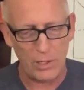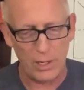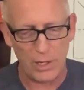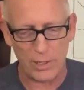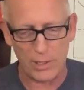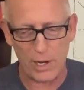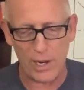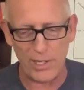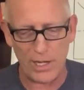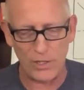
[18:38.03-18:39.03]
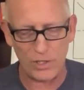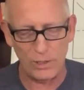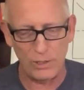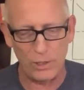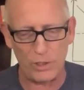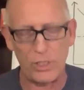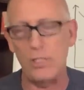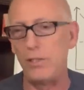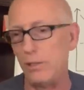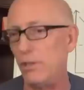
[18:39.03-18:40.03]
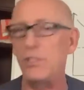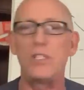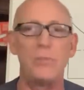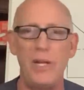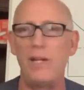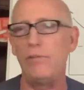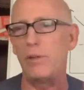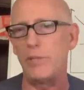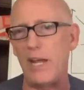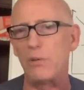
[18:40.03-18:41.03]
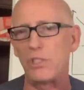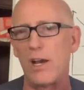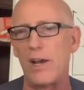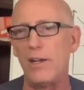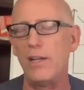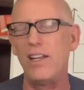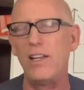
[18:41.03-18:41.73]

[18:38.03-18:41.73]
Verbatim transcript: Uh, Kanye's looks looks to me from the outside